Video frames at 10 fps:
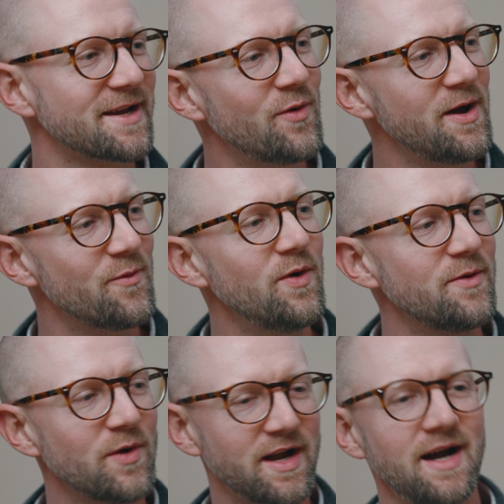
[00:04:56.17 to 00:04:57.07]
Like, what,
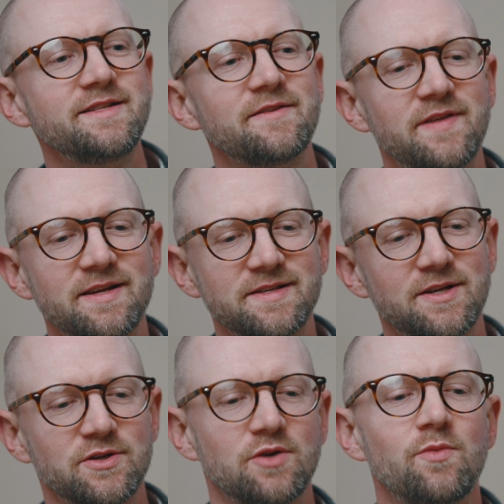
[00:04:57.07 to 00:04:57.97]
what, what kinds of
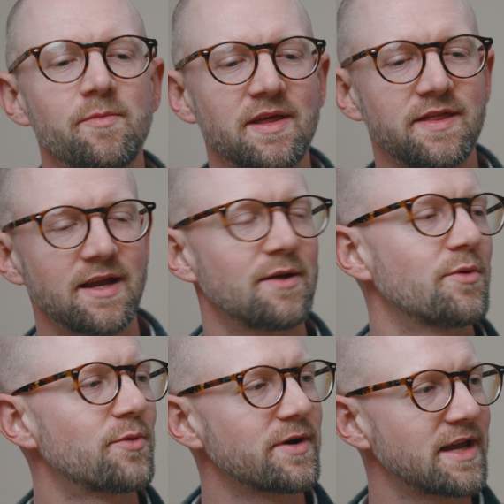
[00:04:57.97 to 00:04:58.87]
things should we be thinking
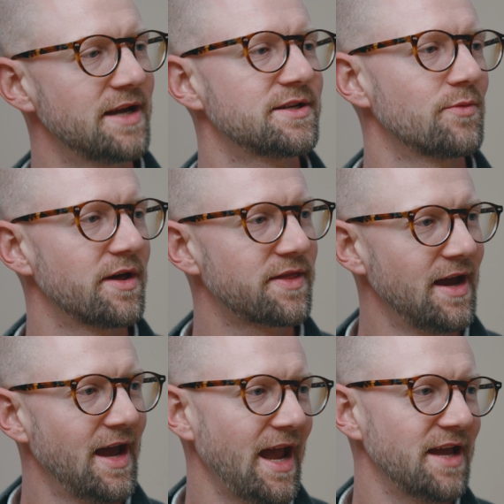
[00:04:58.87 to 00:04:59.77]
when we're engaging with
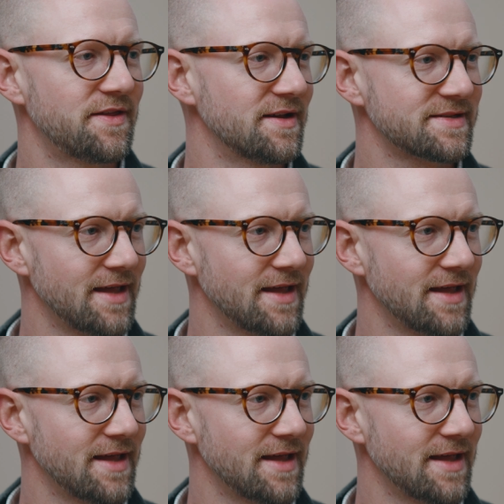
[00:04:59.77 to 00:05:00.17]
atheists?